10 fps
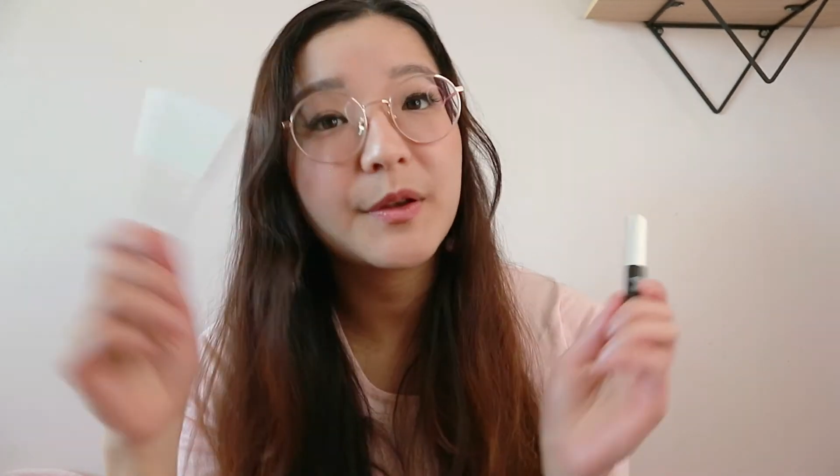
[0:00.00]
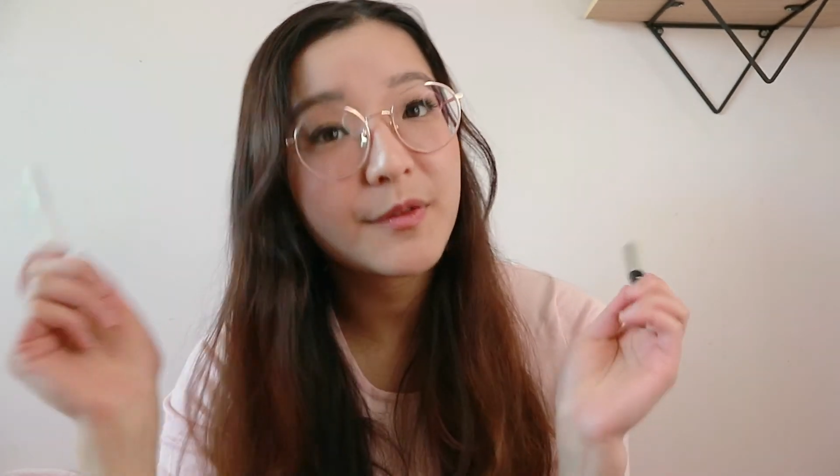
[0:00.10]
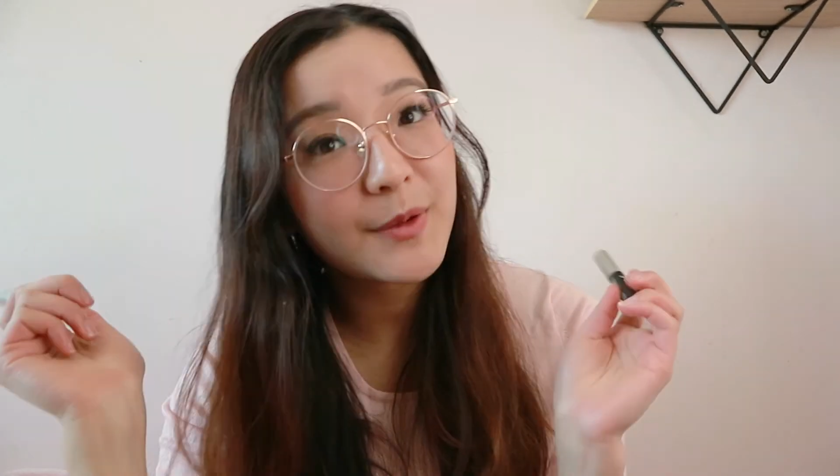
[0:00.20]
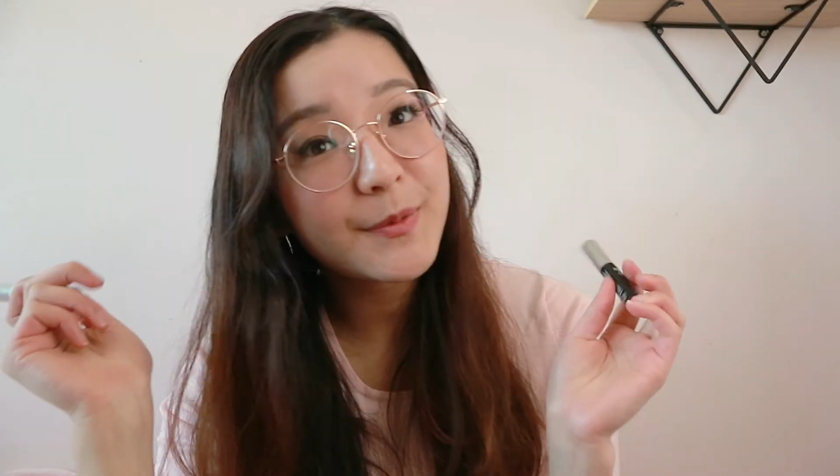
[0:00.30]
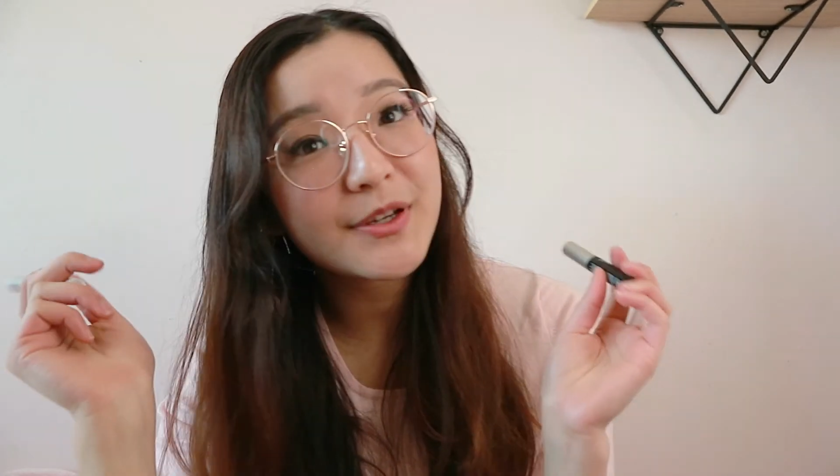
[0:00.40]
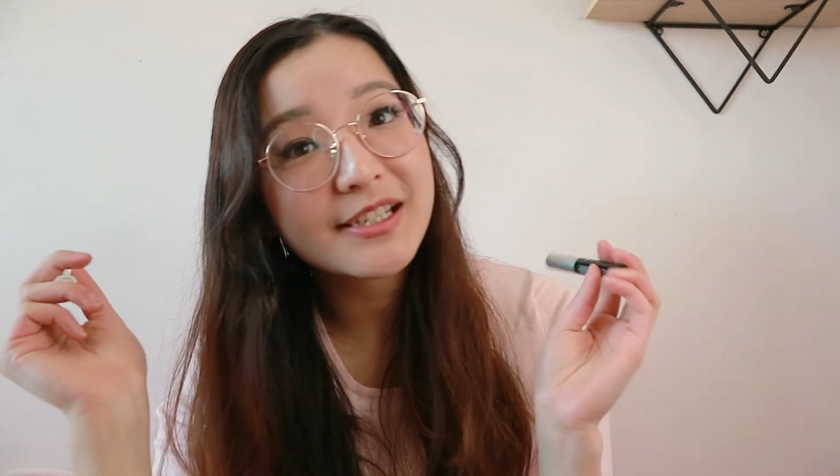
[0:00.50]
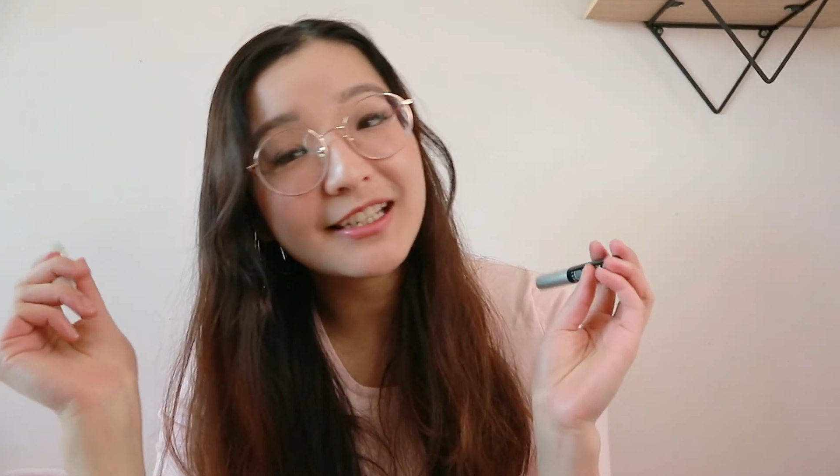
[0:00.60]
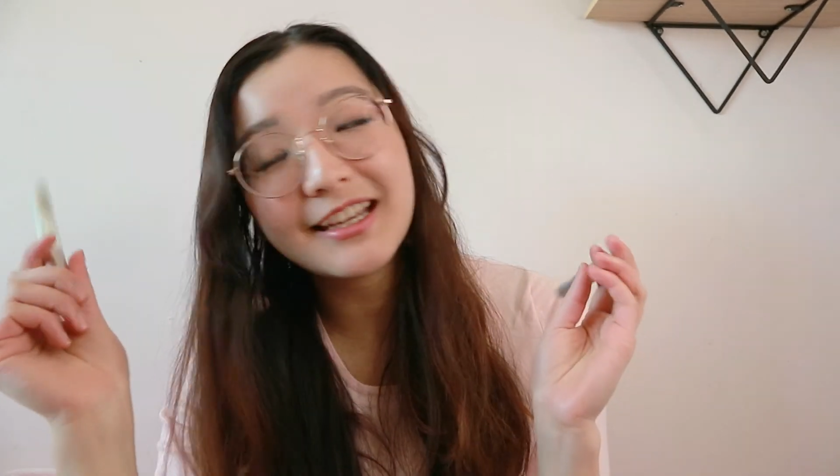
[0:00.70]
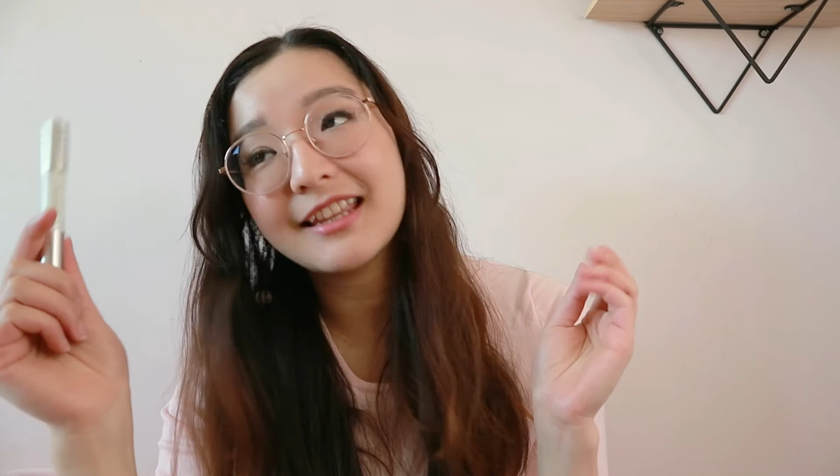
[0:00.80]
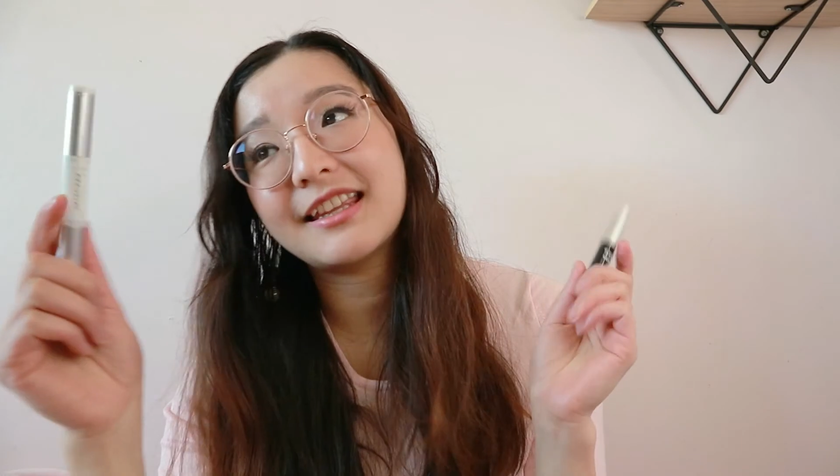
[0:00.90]
But for me
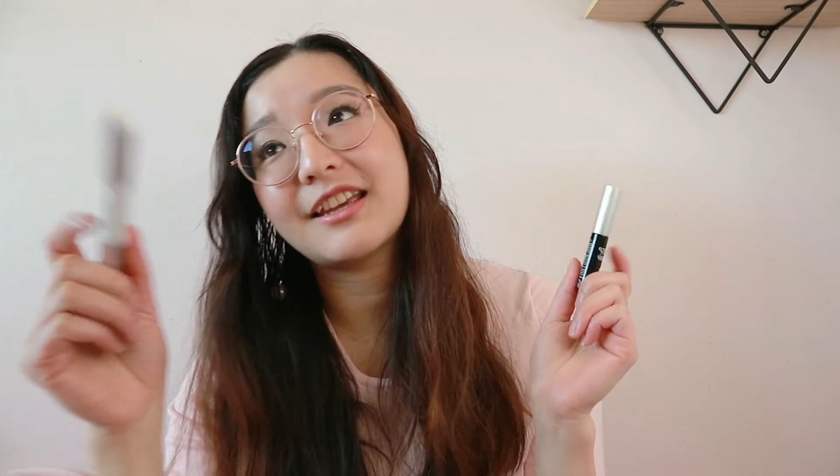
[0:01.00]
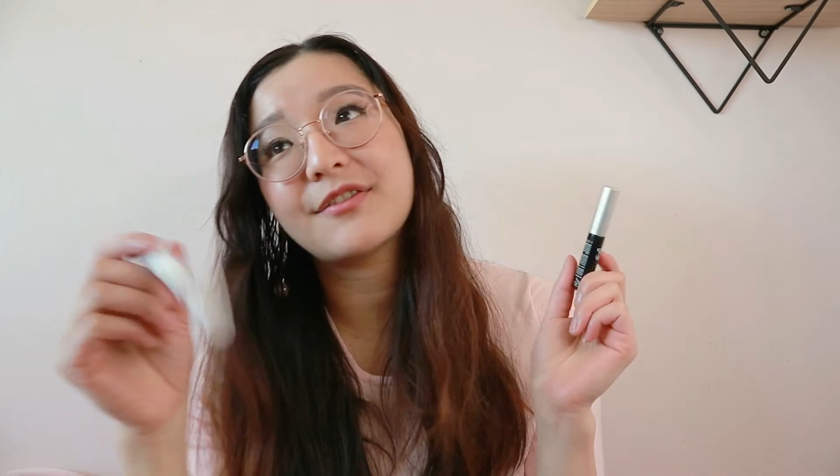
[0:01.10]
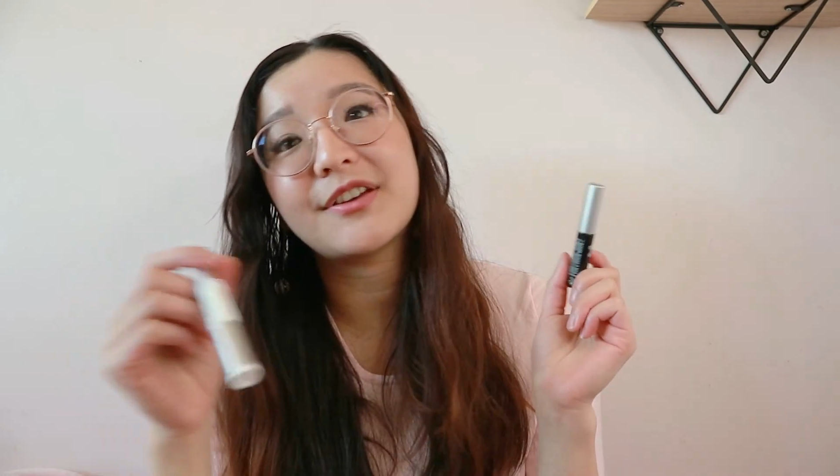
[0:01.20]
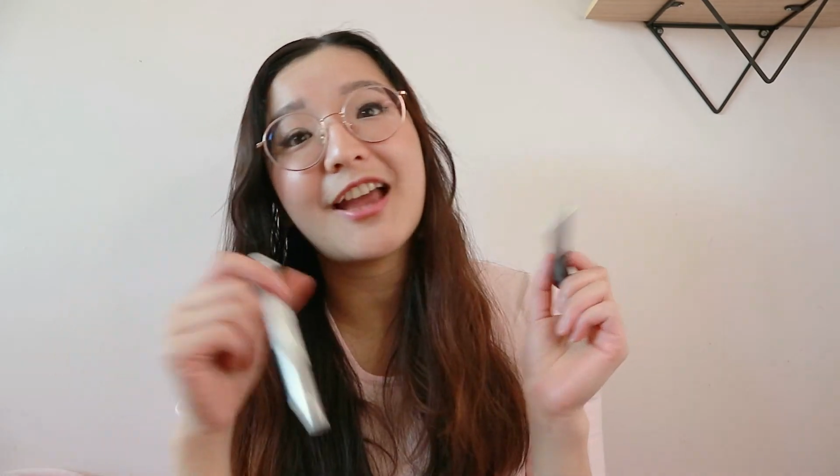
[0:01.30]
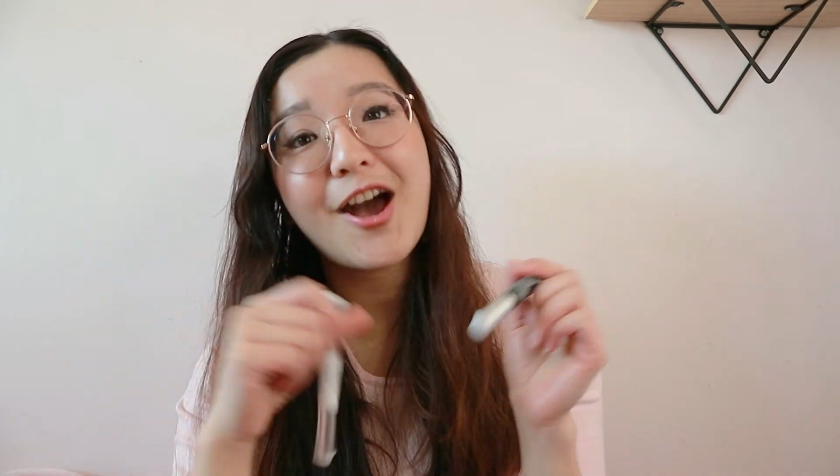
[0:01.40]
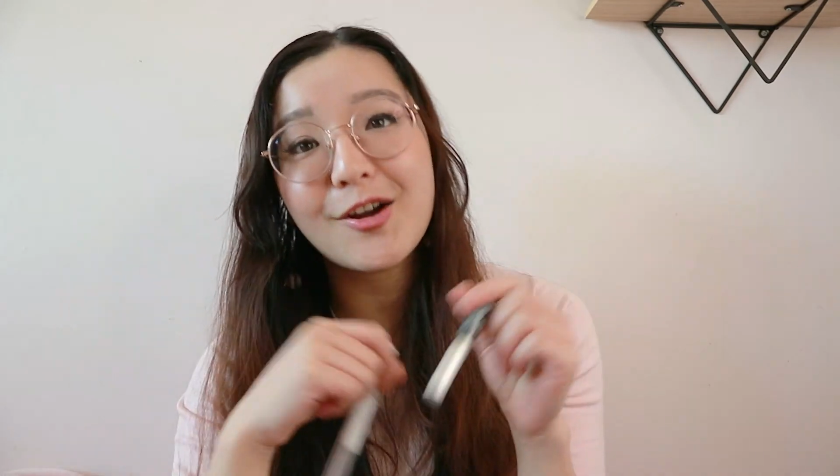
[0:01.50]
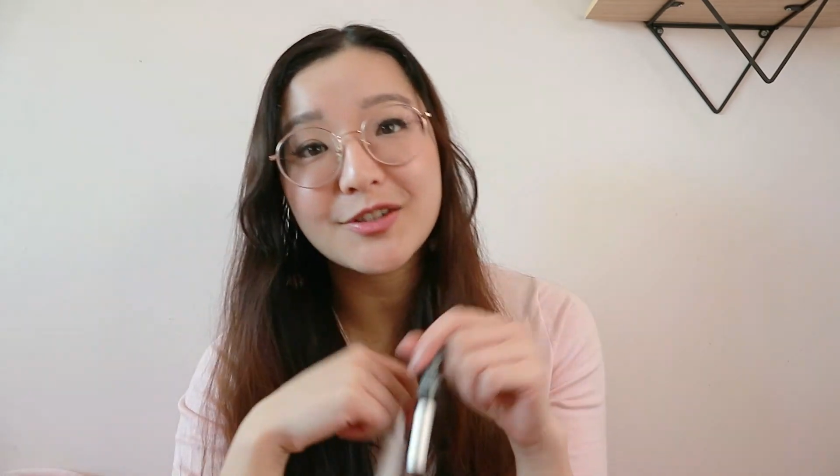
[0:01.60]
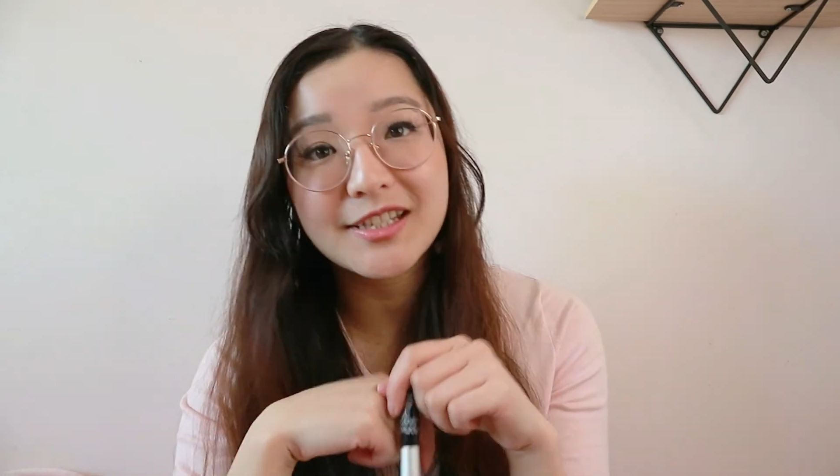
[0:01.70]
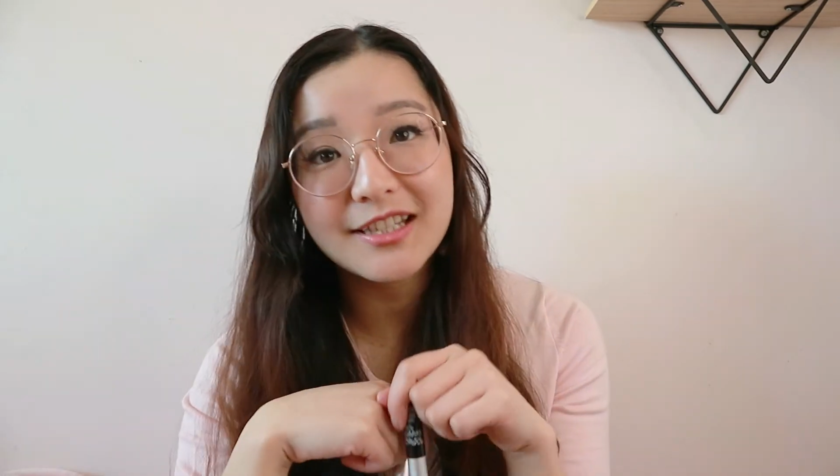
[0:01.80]
personally, I think for now I'll just